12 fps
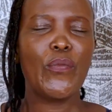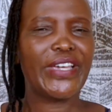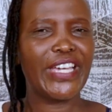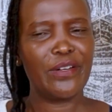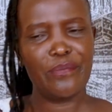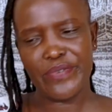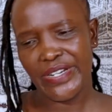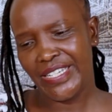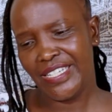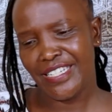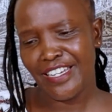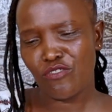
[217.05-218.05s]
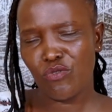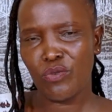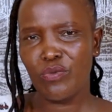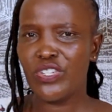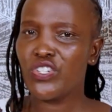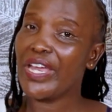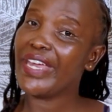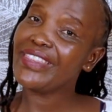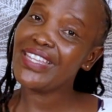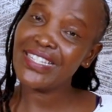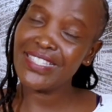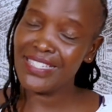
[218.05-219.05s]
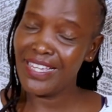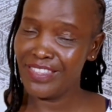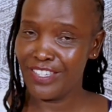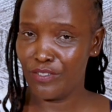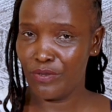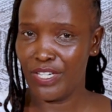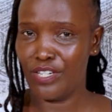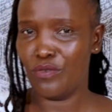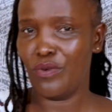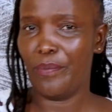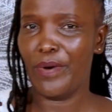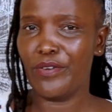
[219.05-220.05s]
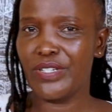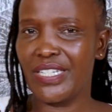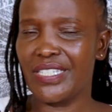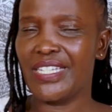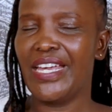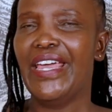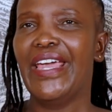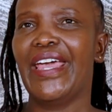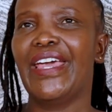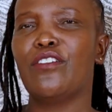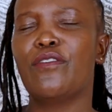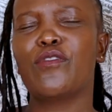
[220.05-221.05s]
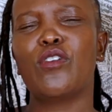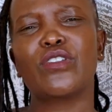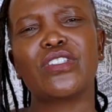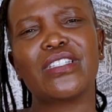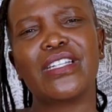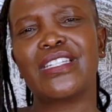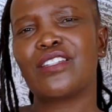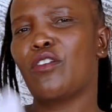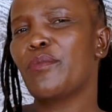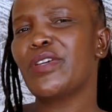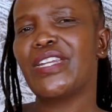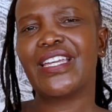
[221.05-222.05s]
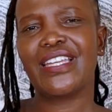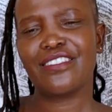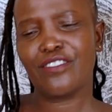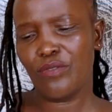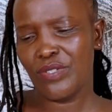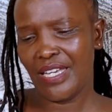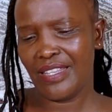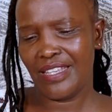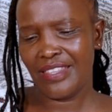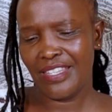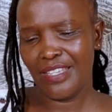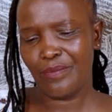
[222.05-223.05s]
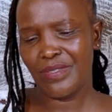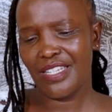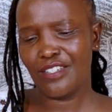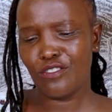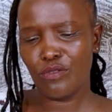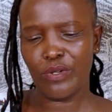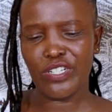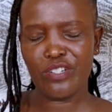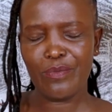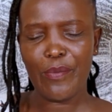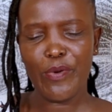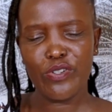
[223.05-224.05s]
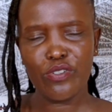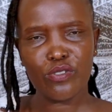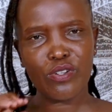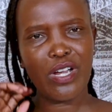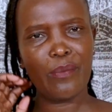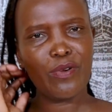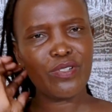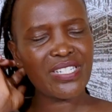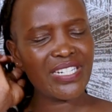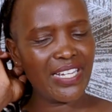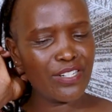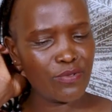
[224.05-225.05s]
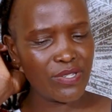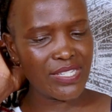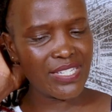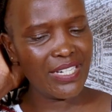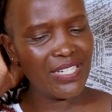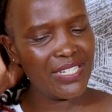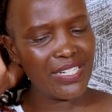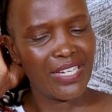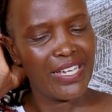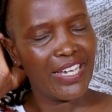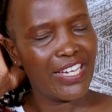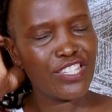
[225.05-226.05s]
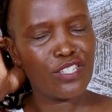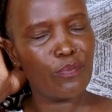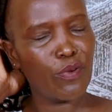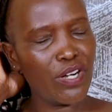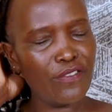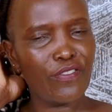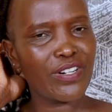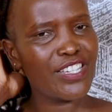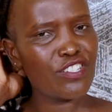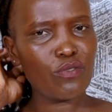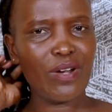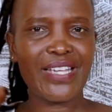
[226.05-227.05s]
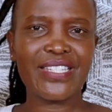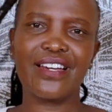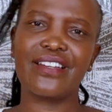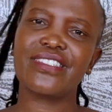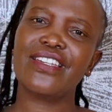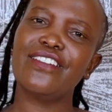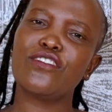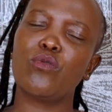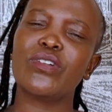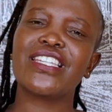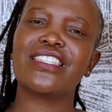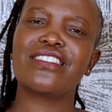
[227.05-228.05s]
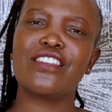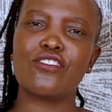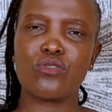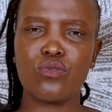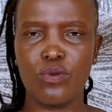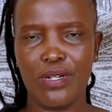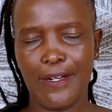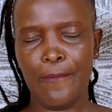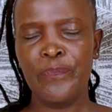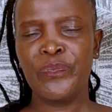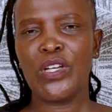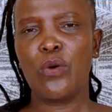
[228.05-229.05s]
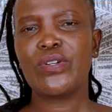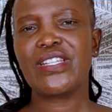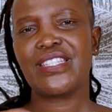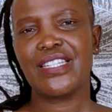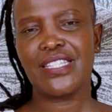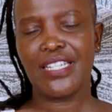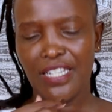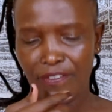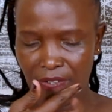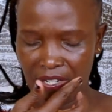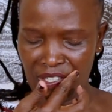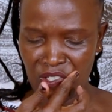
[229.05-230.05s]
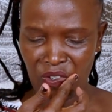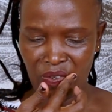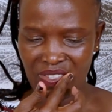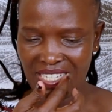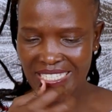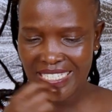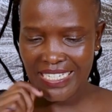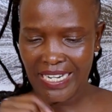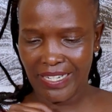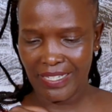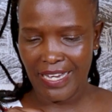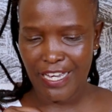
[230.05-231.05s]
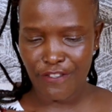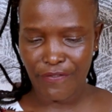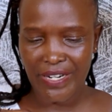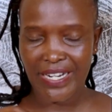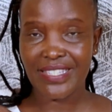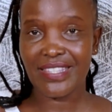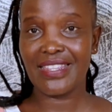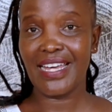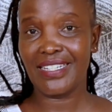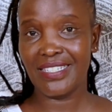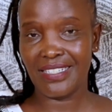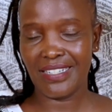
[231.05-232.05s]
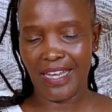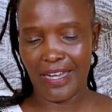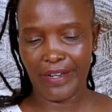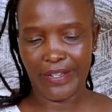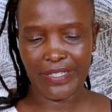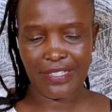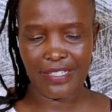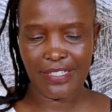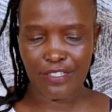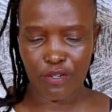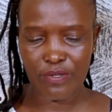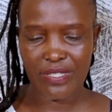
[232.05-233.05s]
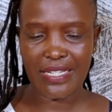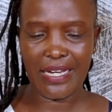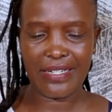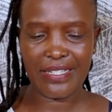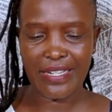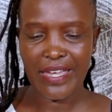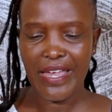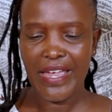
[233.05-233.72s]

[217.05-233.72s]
We can break it as we wish, and there is nothing you can do about it. And of course, it communicates those other themes and so on. Remember, when you're talking about style, as we said, it's important for us to ask ourselves, what is the role? What is the significance of that style as far as that it's concerned?